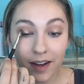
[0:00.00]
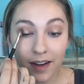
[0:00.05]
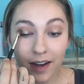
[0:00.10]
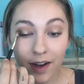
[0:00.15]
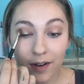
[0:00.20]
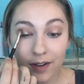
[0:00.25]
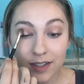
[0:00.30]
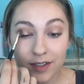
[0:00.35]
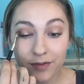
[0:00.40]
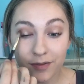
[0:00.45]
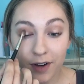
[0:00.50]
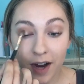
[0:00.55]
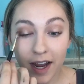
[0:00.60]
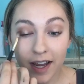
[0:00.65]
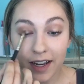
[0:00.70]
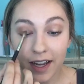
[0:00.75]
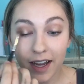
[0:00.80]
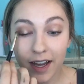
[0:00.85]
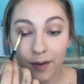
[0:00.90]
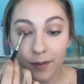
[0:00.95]
Now it's
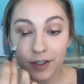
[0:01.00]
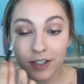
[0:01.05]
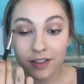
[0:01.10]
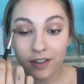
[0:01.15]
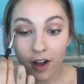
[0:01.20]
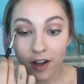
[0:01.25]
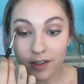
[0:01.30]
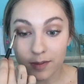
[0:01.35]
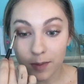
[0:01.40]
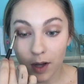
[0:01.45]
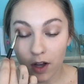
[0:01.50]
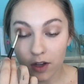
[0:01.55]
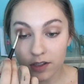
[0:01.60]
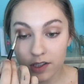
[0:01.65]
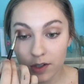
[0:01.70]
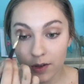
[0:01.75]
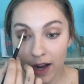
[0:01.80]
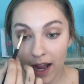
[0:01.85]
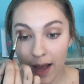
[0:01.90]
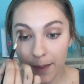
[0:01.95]
Friday, which is awesome.
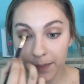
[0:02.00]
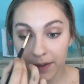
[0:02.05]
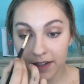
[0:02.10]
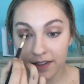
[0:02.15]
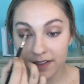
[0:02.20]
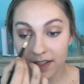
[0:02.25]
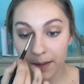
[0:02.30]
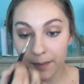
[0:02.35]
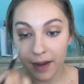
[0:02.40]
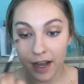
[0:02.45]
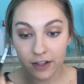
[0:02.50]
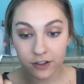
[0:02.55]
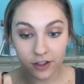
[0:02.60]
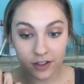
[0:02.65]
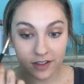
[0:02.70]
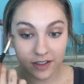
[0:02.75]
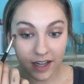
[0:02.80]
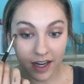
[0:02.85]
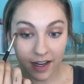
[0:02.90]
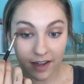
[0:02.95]
Also, happy St. Patrick's
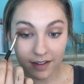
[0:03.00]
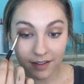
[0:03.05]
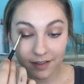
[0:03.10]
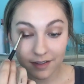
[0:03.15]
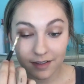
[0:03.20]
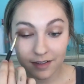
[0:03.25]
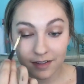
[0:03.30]
Day.